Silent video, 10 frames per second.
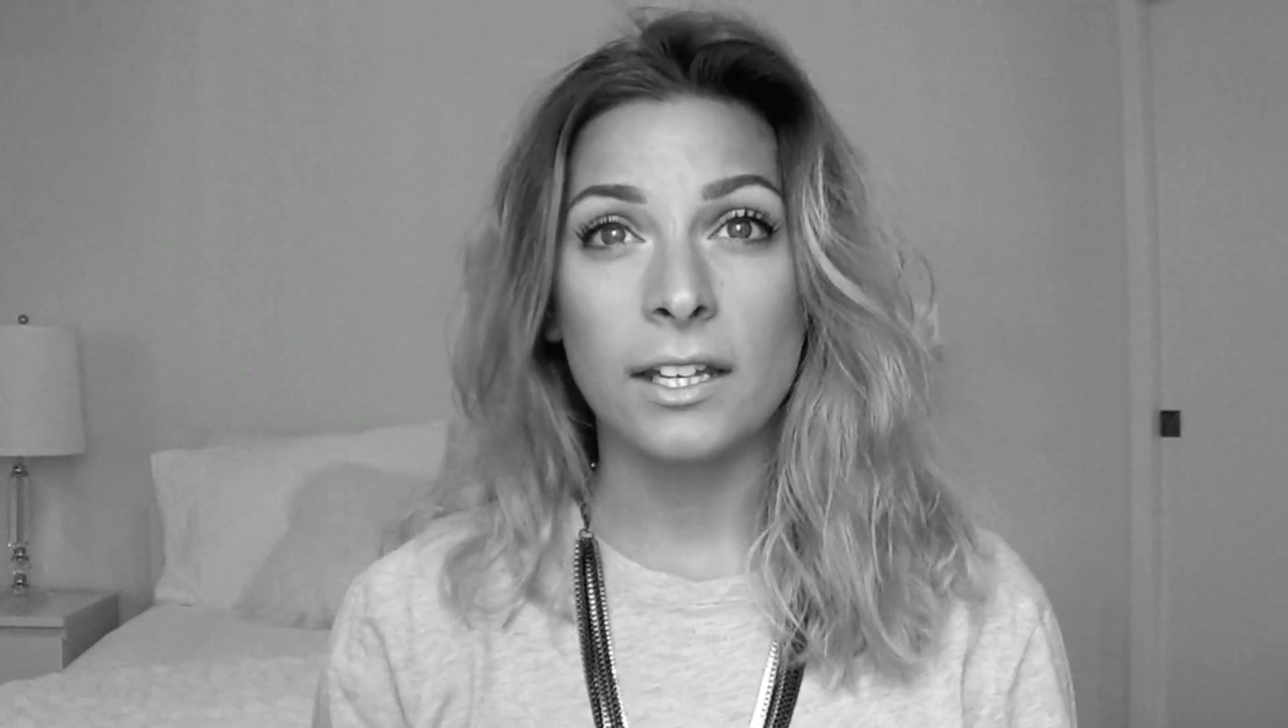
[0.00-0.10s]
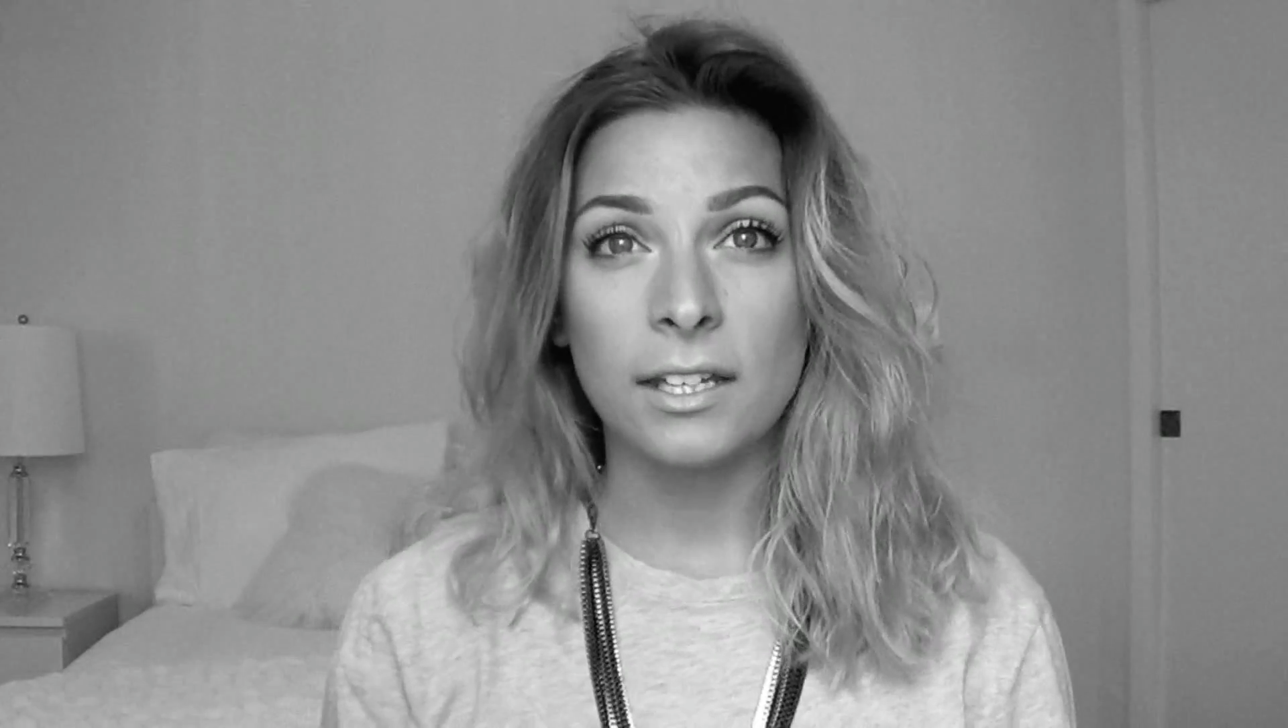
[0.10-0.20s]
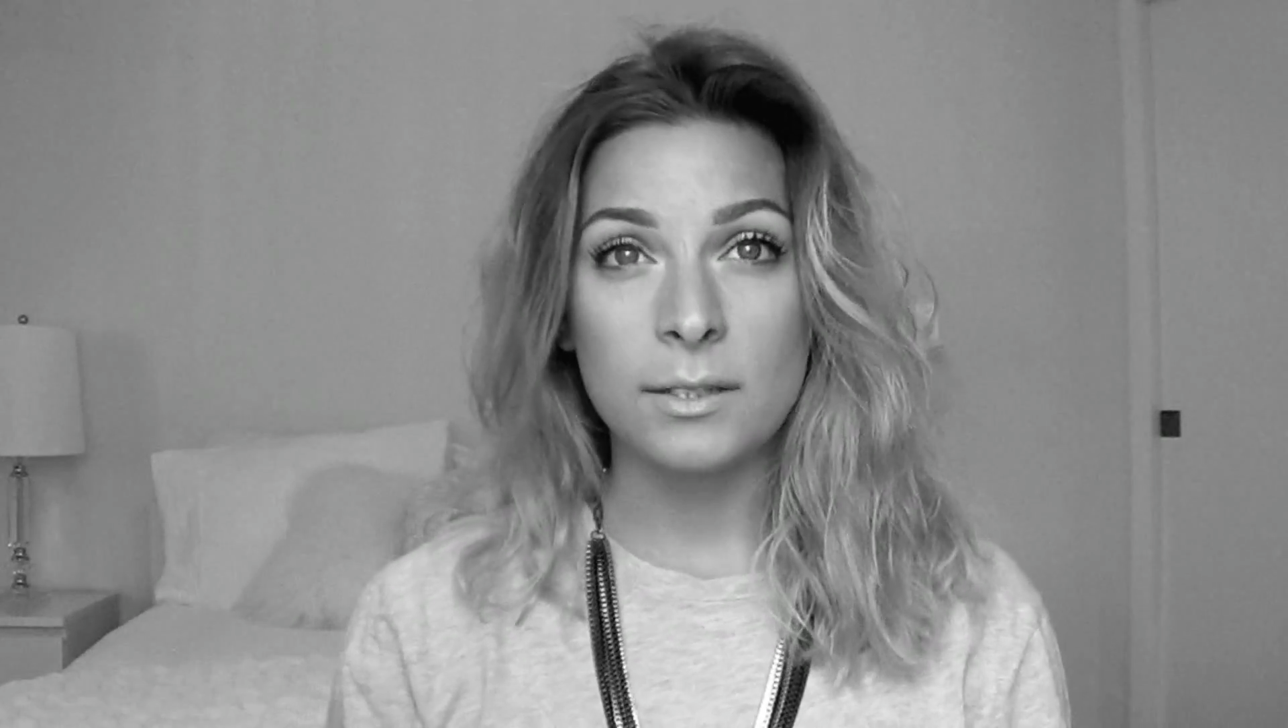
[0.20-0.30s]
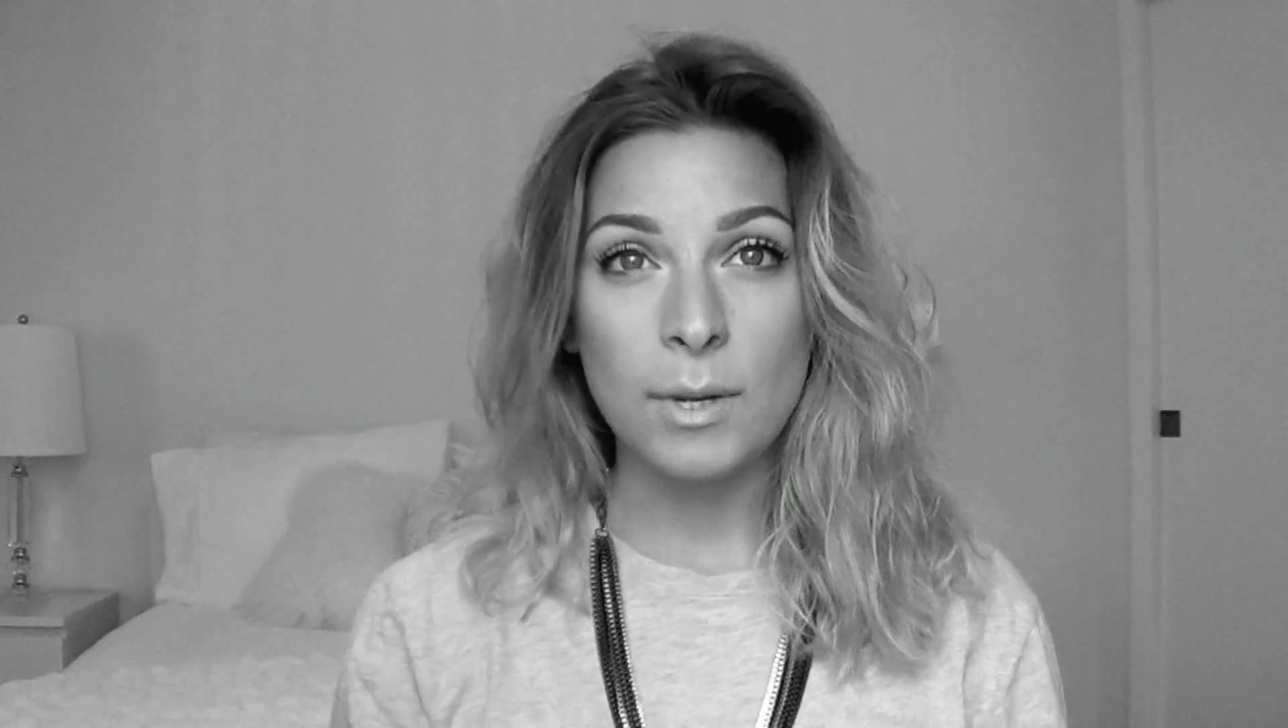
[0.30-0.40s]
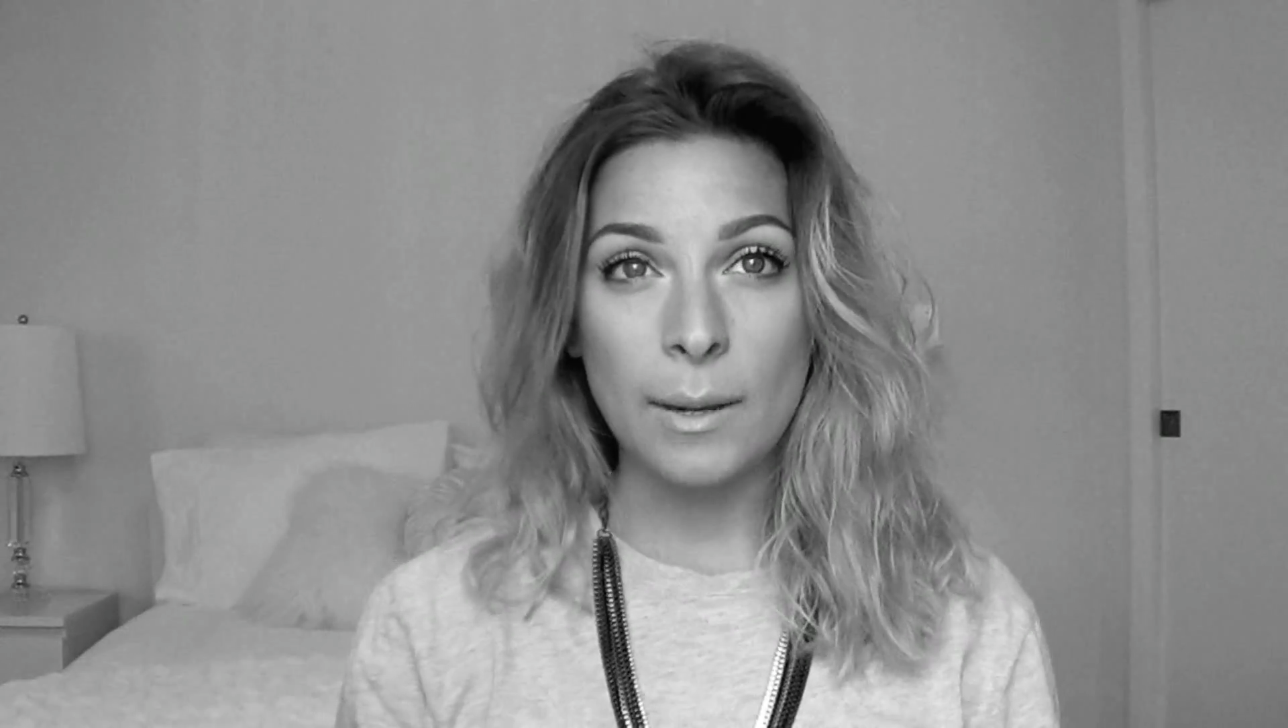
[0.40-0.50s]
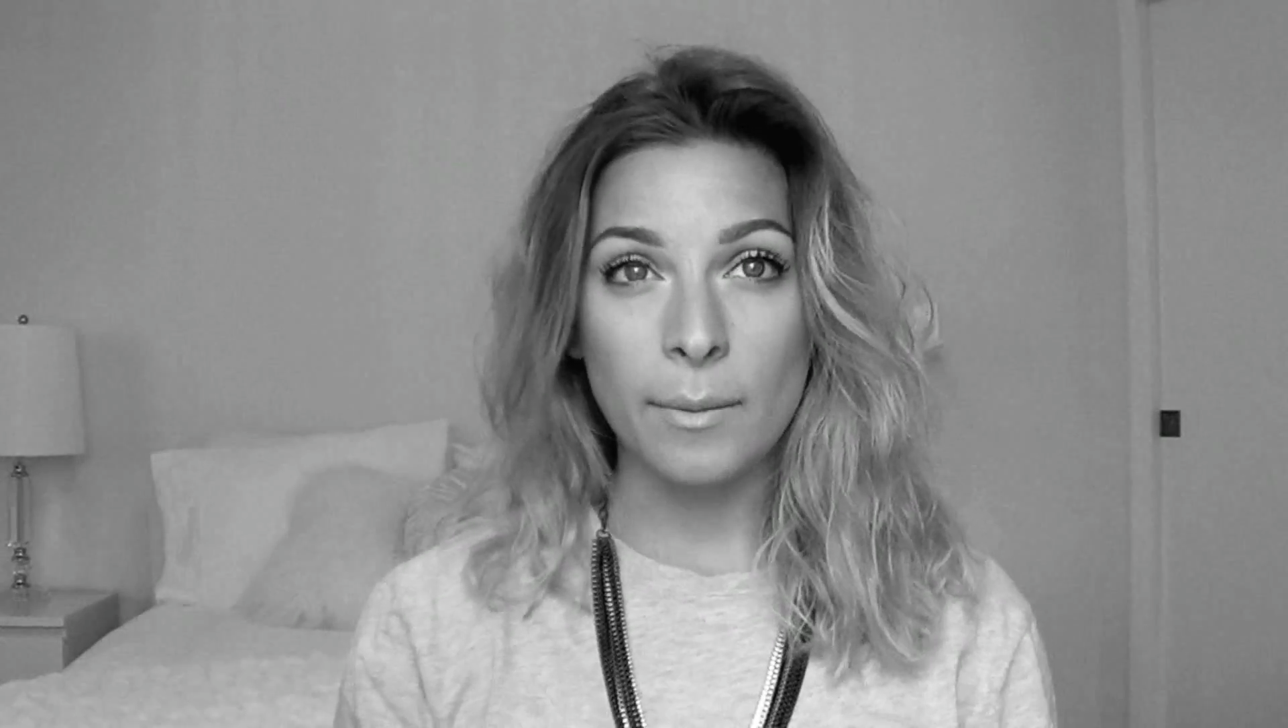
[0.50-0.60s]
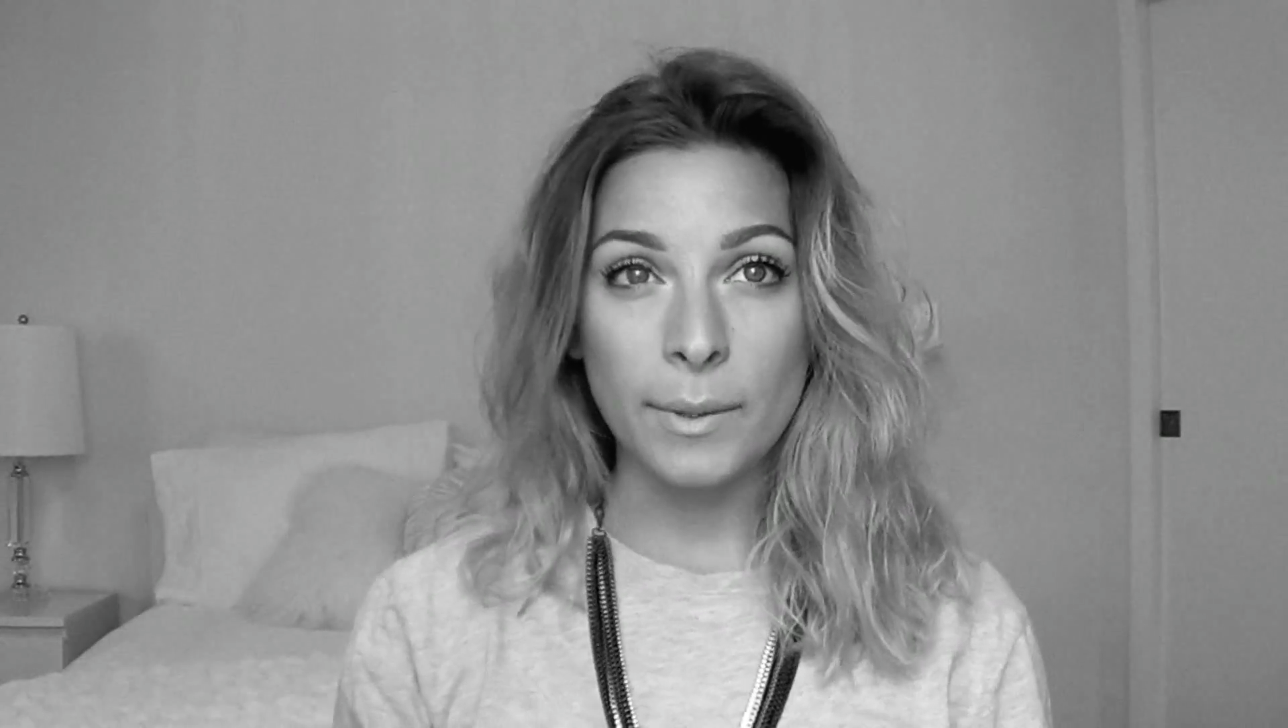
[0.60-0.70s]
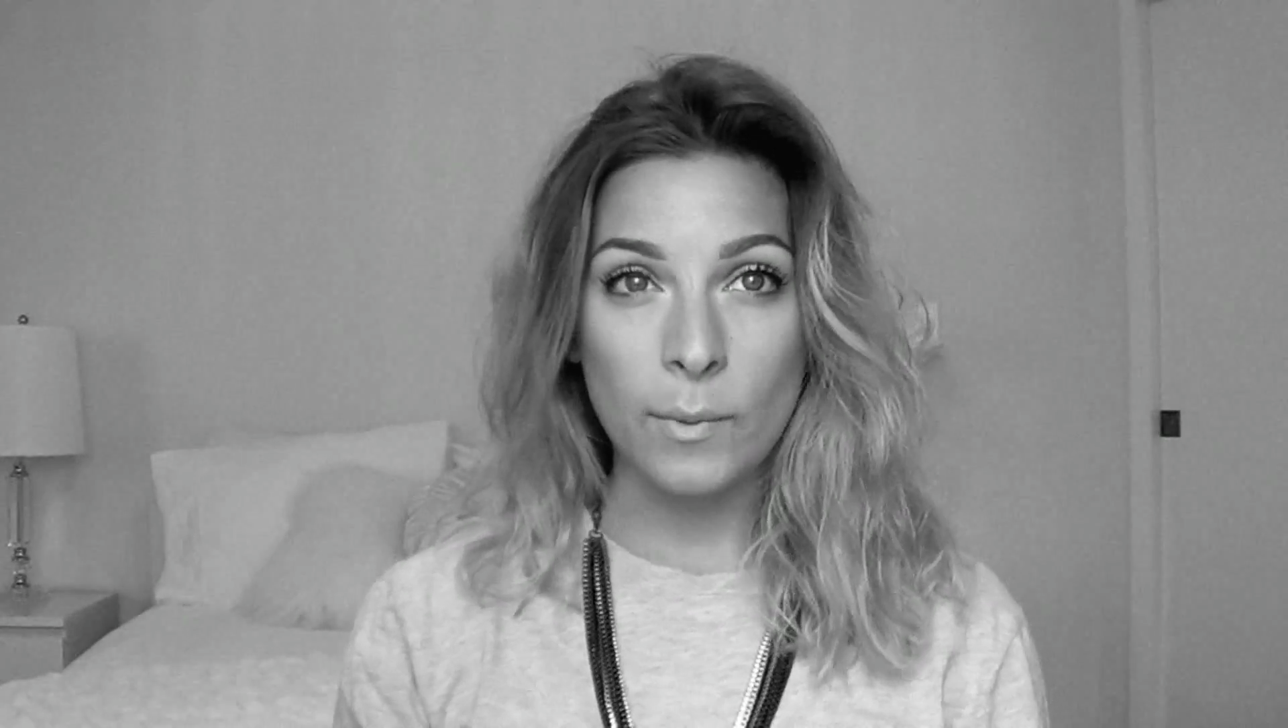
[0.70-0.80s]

and he's probably